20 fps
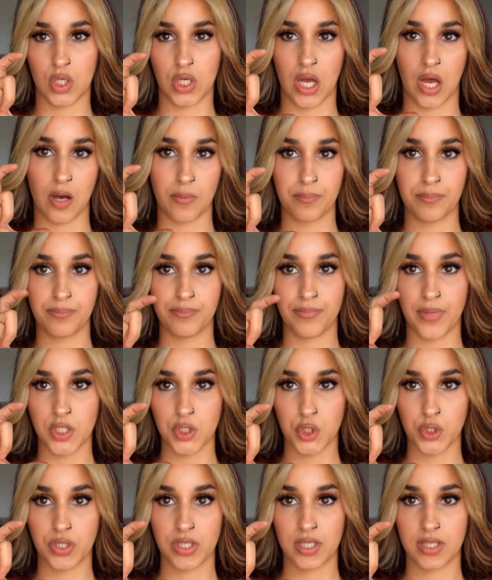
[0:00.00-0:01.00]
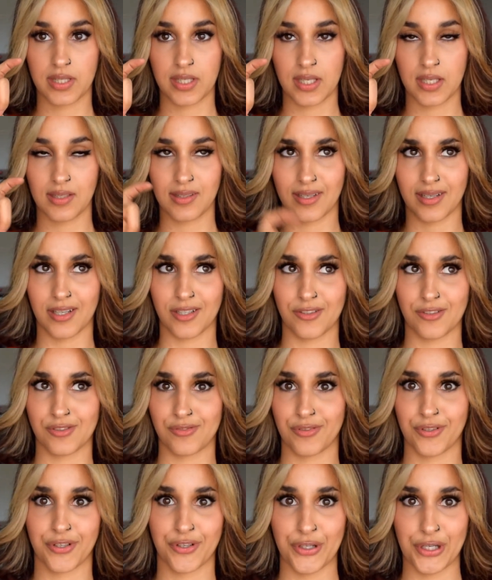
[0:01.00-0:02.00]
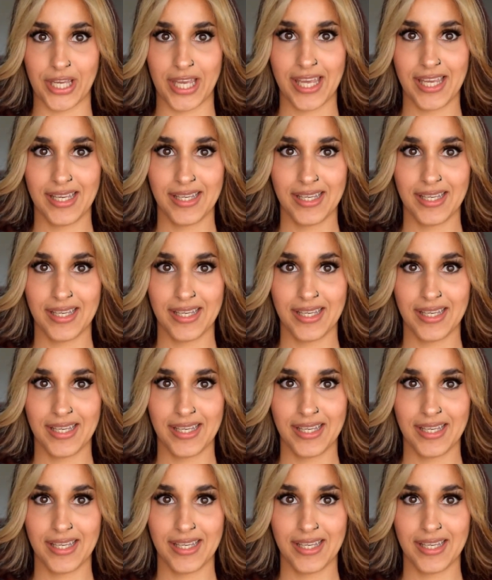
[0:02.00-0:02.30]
cup measuring thing that I use for cooking.